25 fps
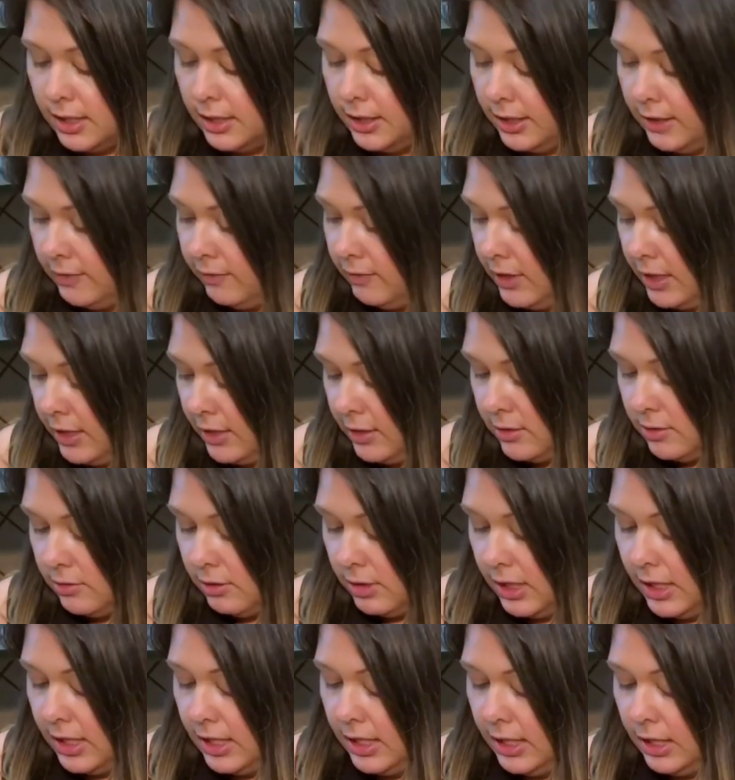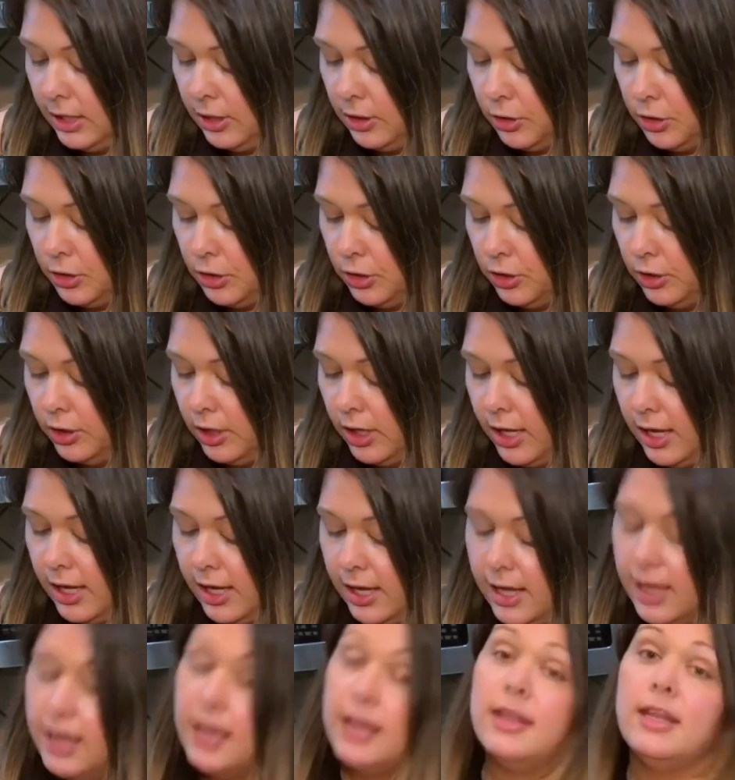leave these here,
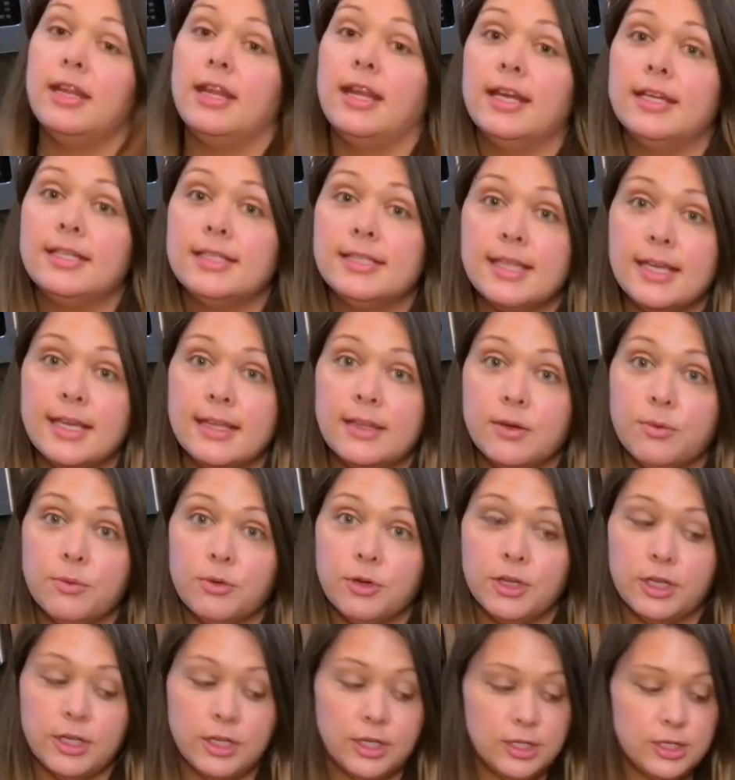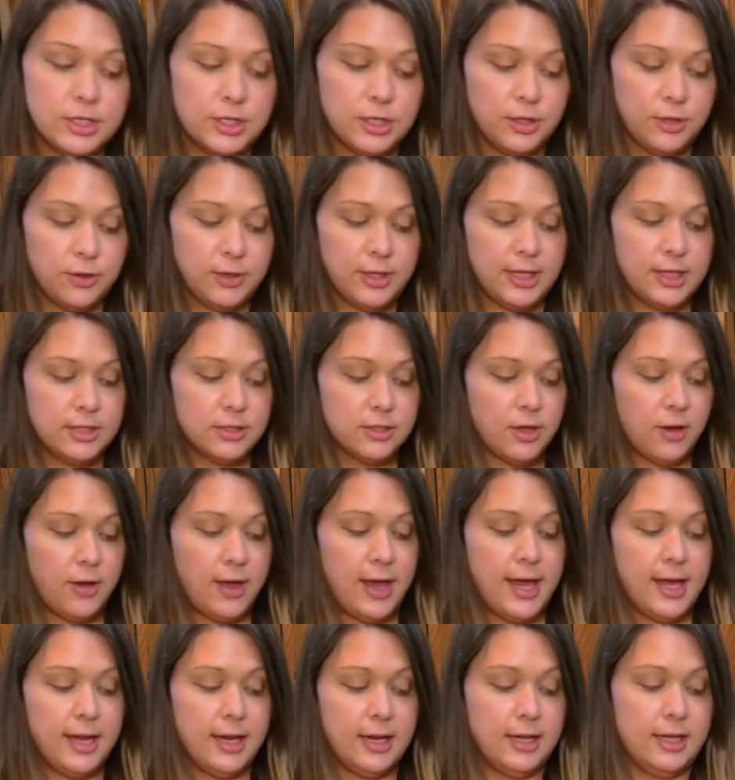and the next thing that we're going to do is go
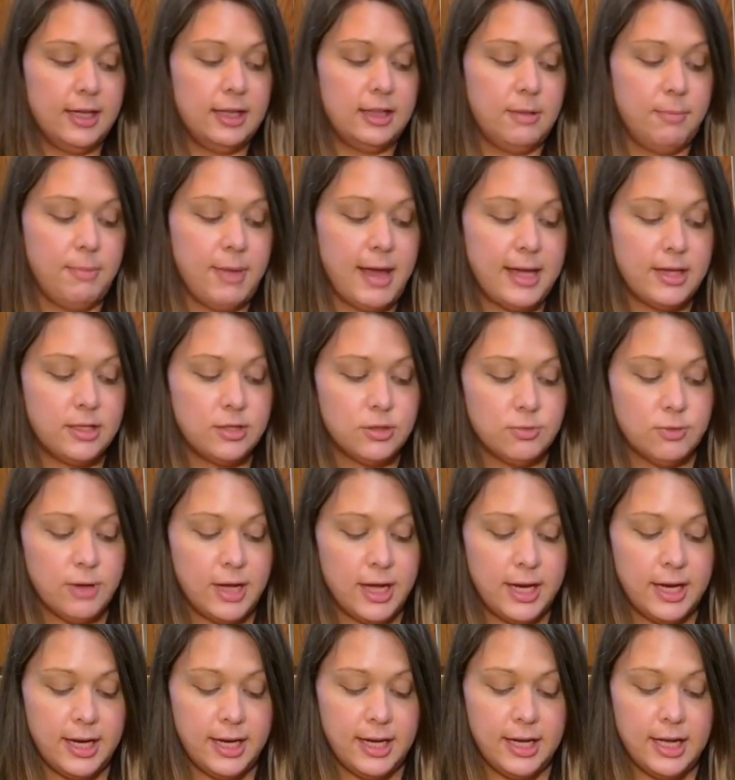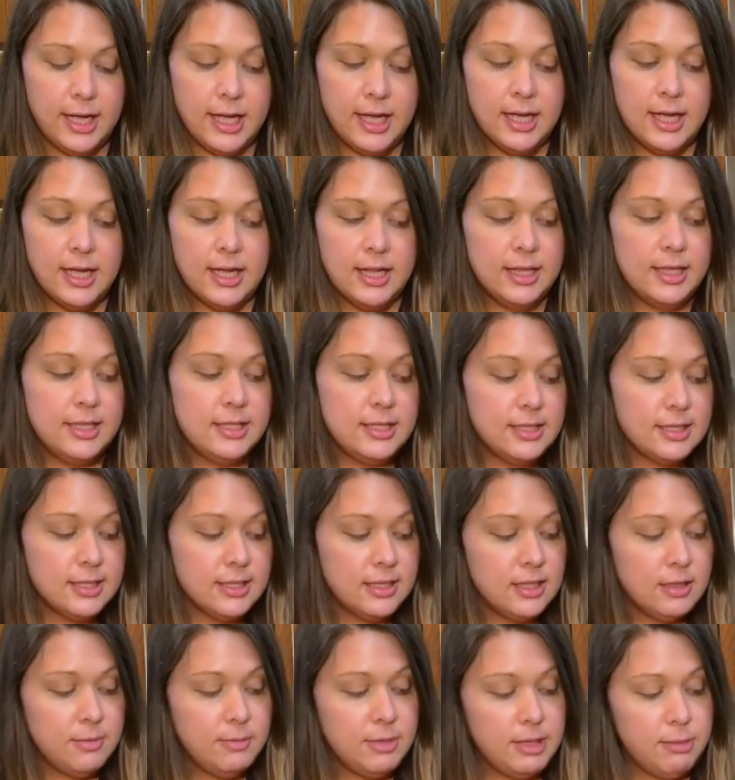ahead and get the base ready. This is
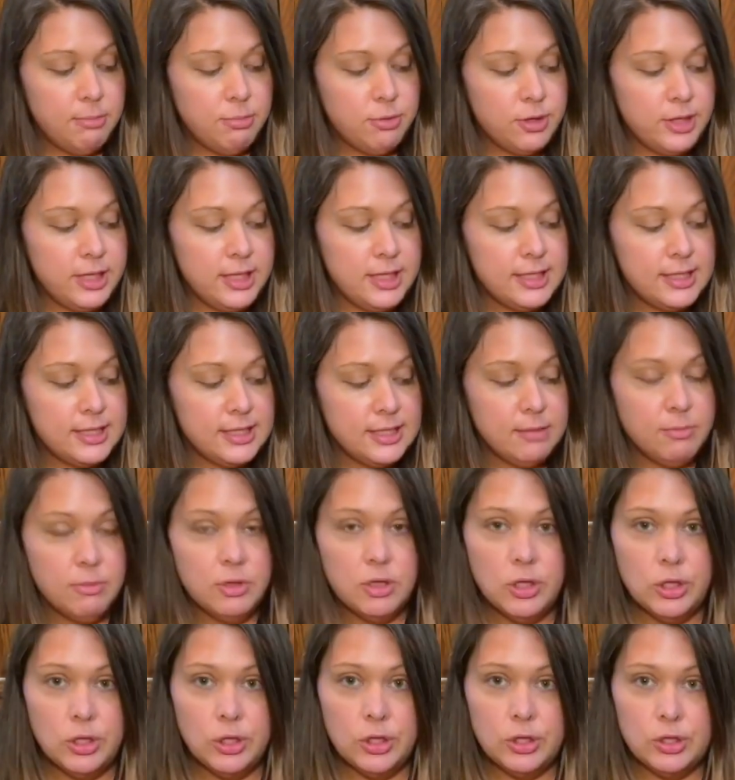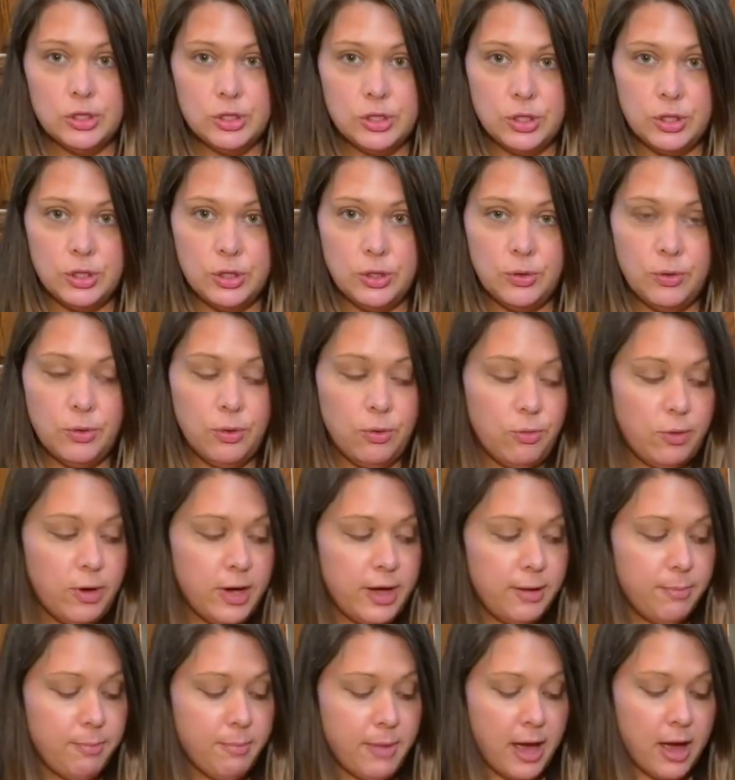going to be pretty similar to
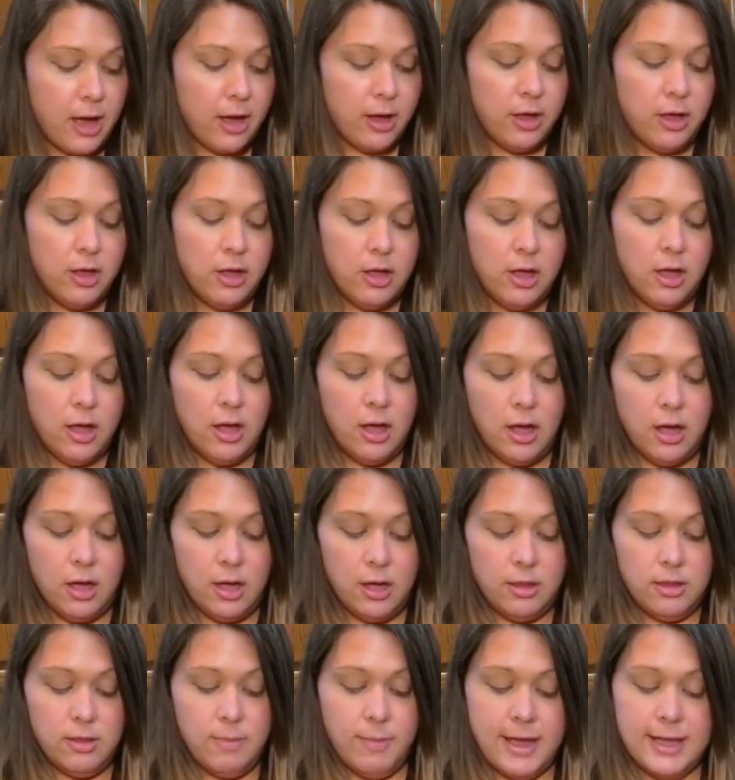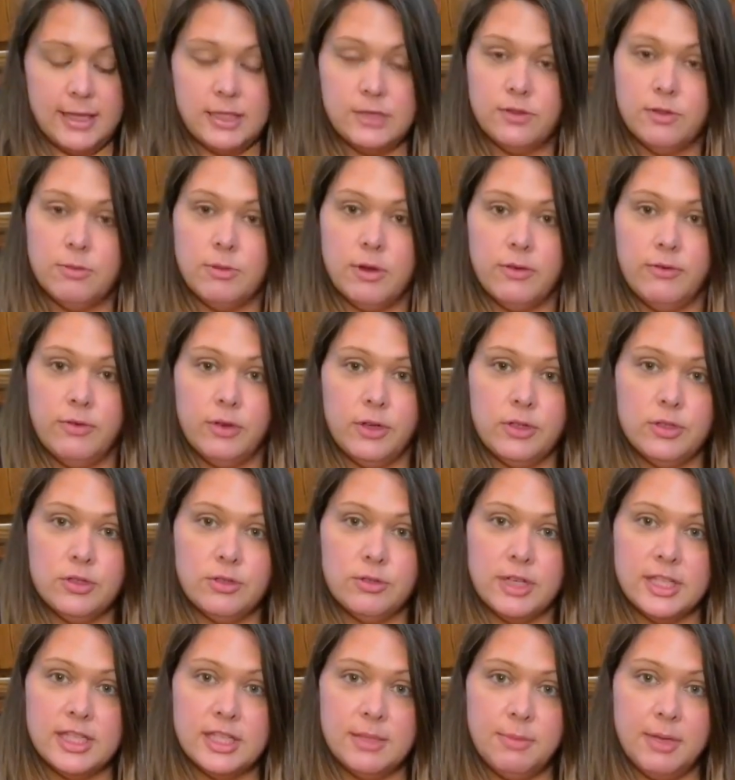what my the base for my first
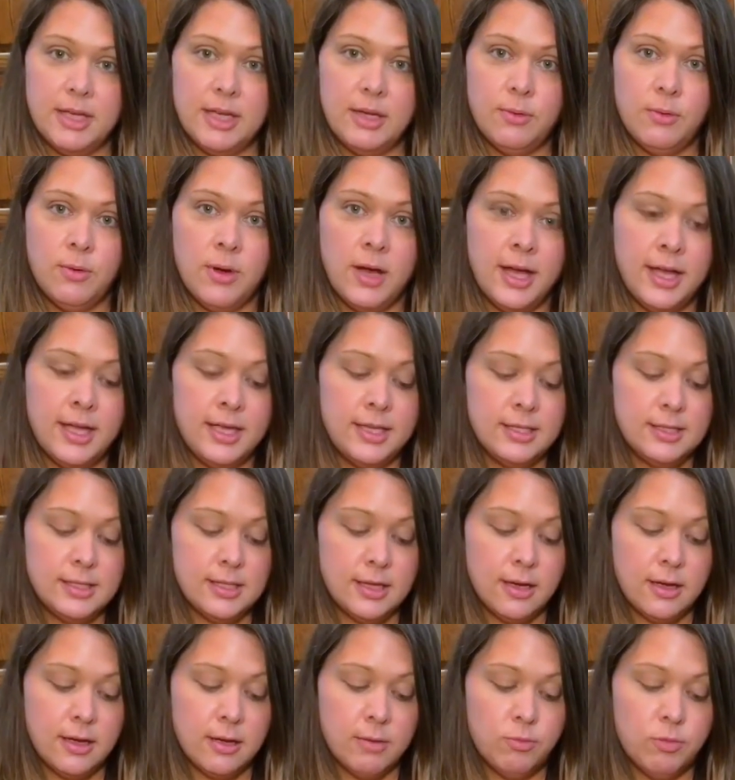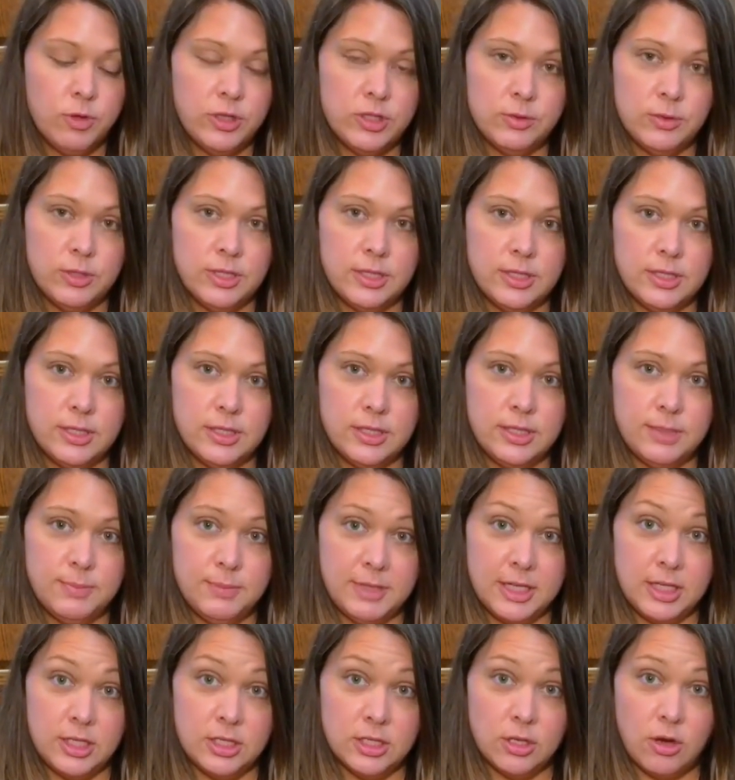recipe was, which was
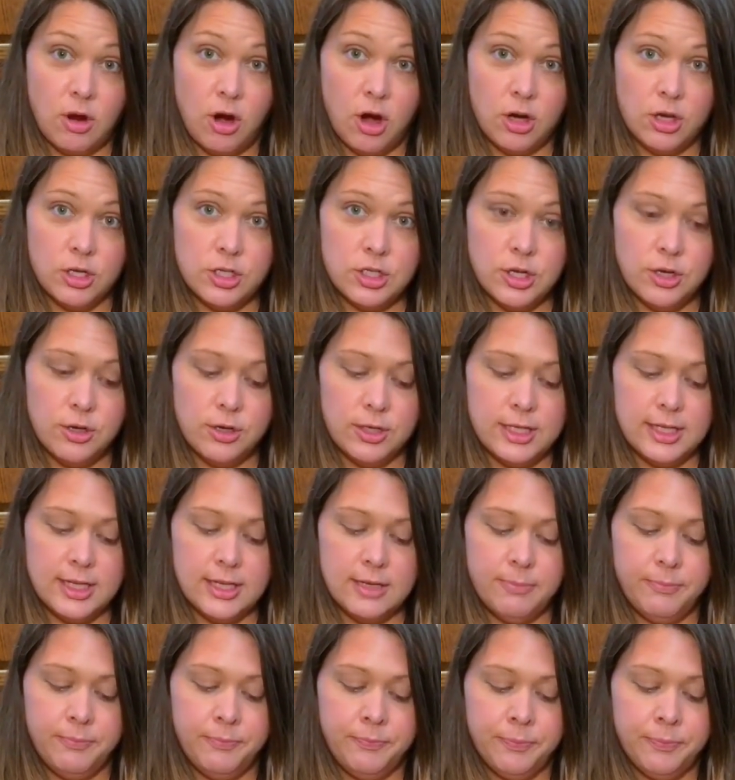spinach and artichoke dip.